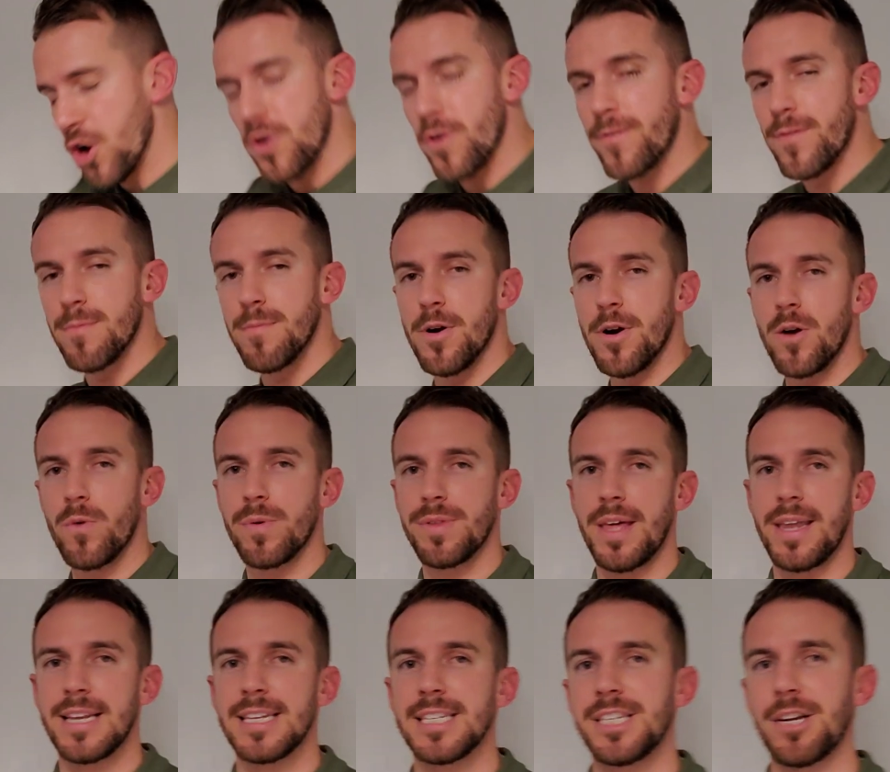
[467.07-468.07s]
you familiar with
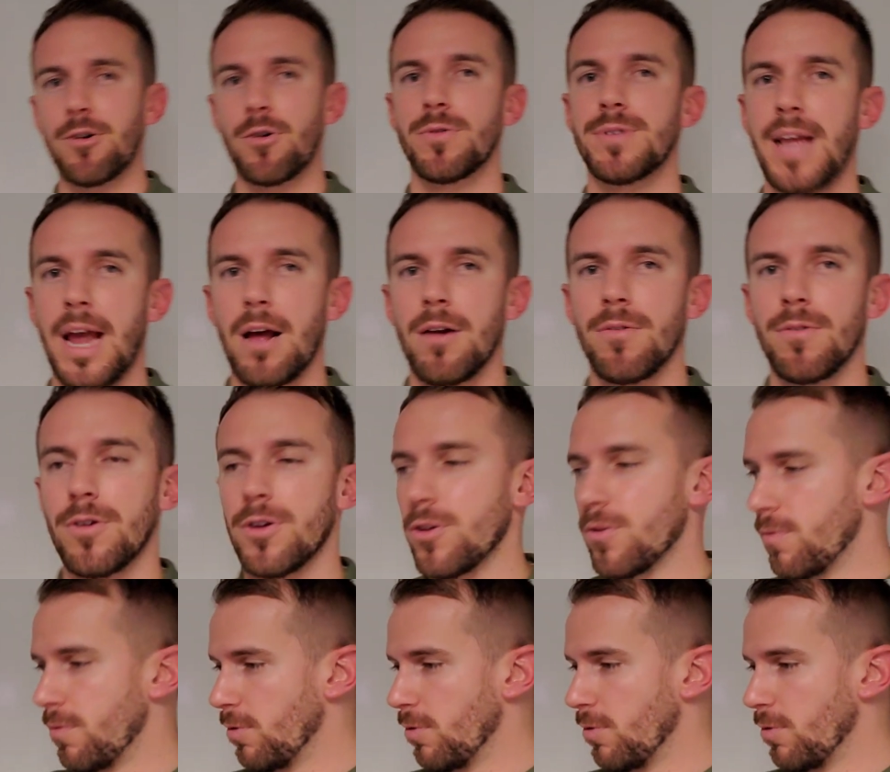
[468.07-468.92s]
any zero down